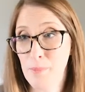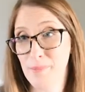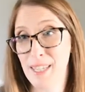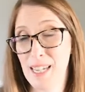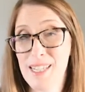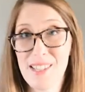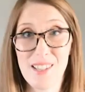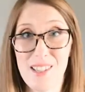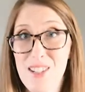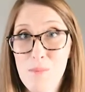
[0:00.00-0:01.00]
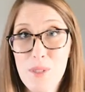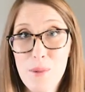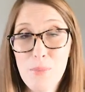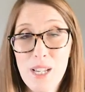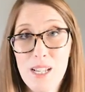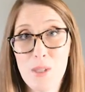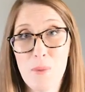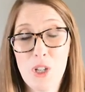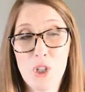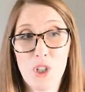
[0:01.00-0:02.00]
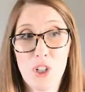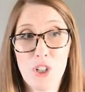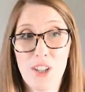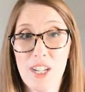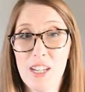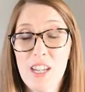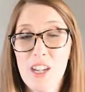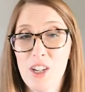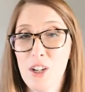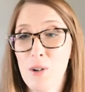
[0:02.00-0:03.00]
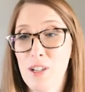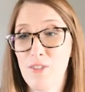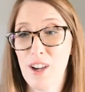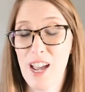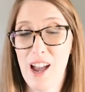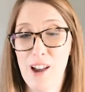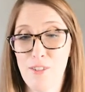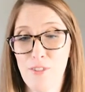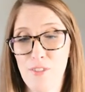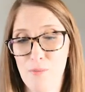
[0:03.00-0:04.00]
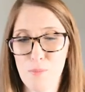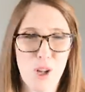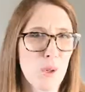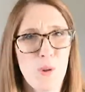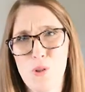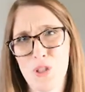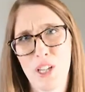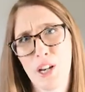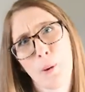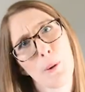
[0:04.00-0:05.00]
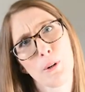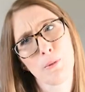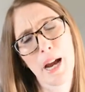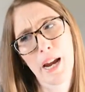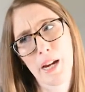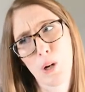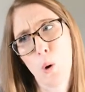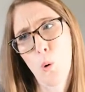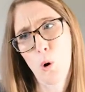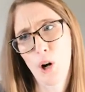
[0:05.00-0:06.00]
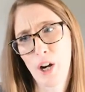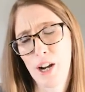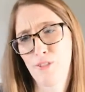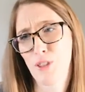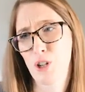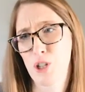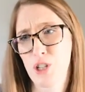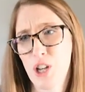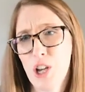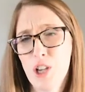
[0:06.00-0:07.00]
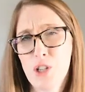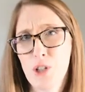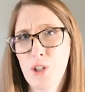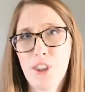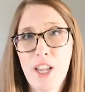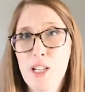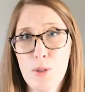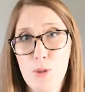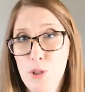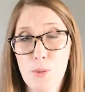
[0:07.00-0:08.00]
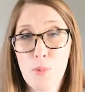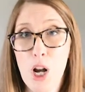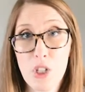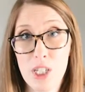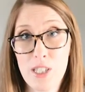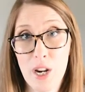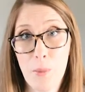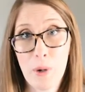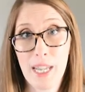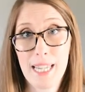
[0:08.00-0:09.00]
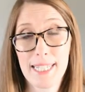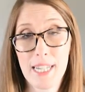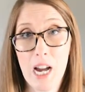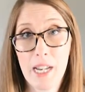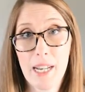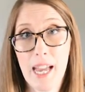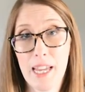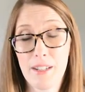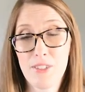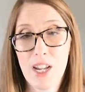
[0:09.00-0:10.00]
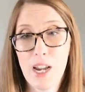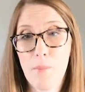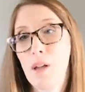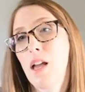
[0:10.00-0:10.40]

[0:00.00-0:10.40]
Get systems in place, make sure that, if I have blog posts that I want to write, or if there's certain things, certain projects that I want to get done ahead of time,